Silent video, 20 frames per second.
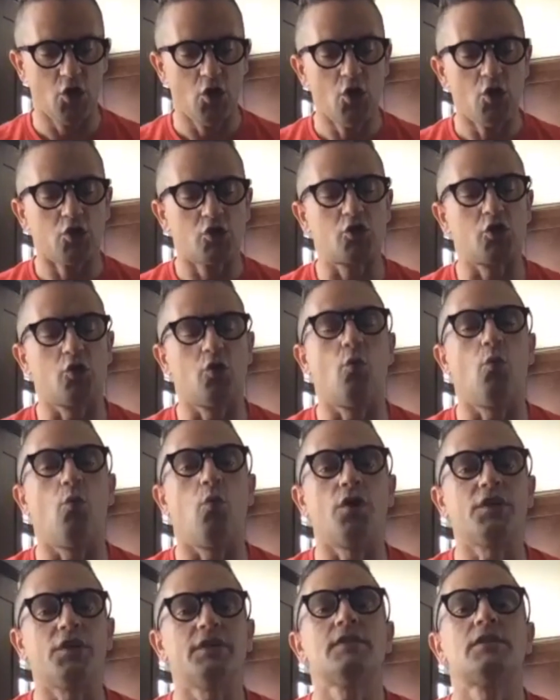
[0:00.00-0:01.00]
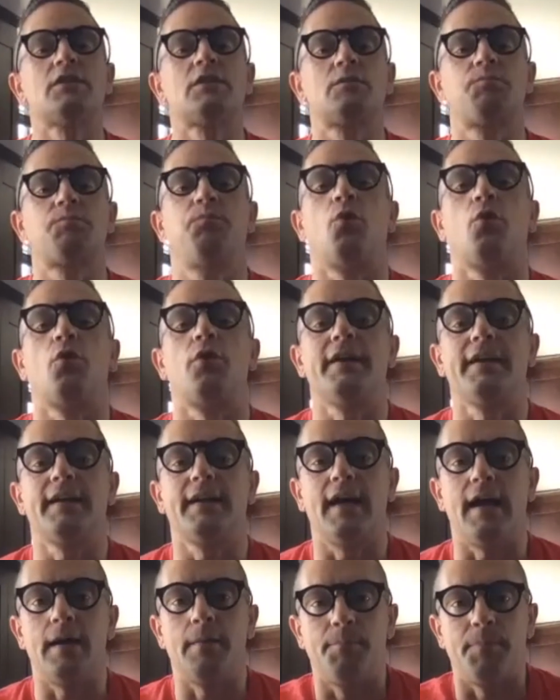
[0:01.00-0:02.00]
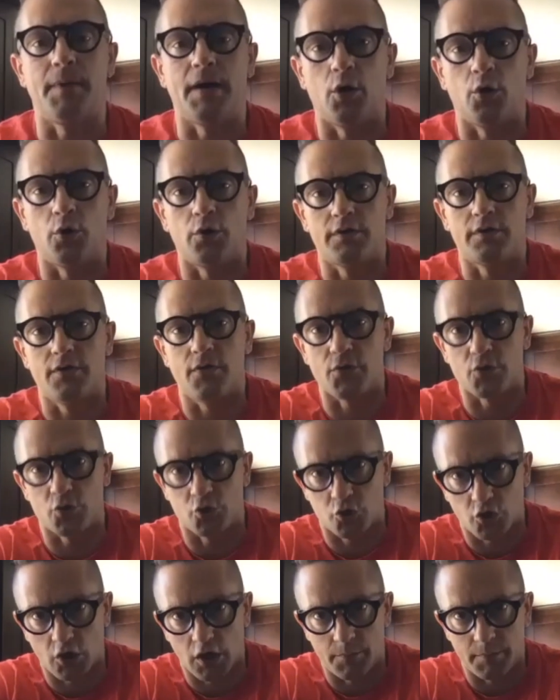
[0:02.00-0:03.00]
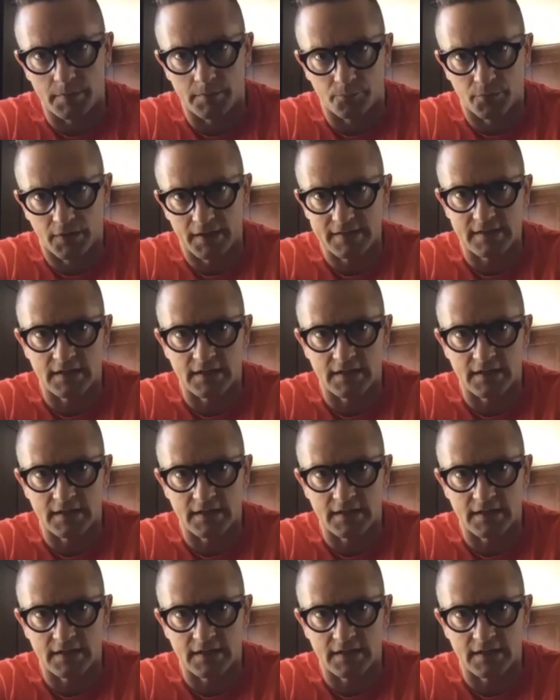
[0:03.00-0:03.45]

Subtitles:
So what is boring about the German brands?